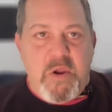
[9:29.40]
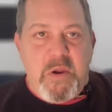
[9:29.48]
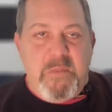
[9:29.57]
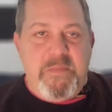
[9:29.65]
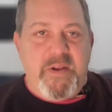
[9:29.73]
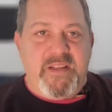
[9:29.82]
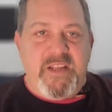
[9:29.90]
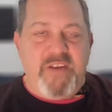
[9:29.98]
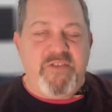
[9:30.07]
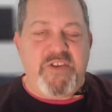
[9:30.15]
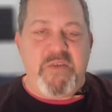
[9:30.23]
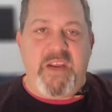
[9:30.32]
But they're
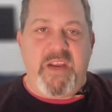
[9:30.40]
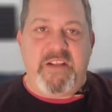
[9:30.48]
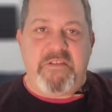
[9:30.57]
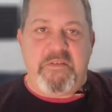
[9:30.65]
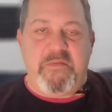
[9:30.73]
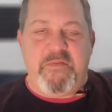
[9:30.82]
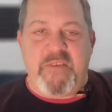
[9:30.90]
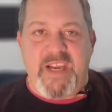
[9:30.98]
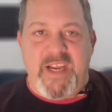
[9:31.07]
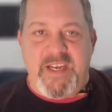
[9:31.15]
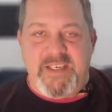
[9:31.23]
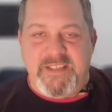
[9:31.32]
doing it through
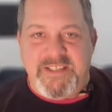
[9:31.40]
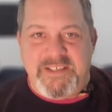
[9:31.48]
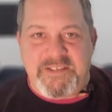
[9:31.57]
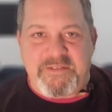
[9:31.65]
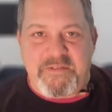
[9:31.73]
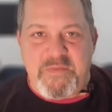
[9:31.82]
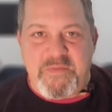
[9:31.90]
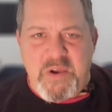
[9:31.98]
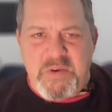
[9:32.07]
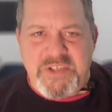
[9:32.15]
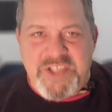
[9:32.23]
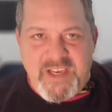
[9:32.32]

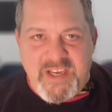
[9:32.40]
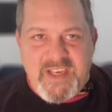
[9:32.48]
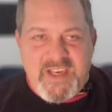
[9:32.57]
OSHA.